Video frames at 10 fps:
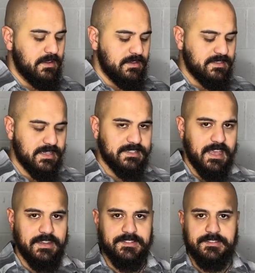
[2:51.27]
six
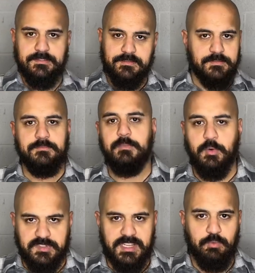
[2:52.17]
X,
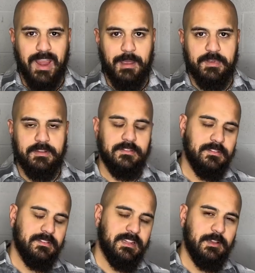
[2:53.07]
mostly rabbit,
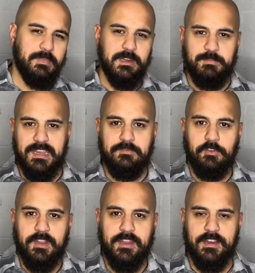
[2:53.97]
little bit of
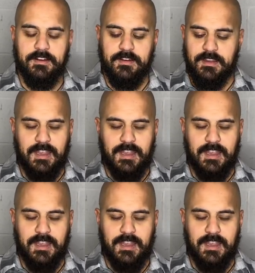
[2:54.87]
beaver in there.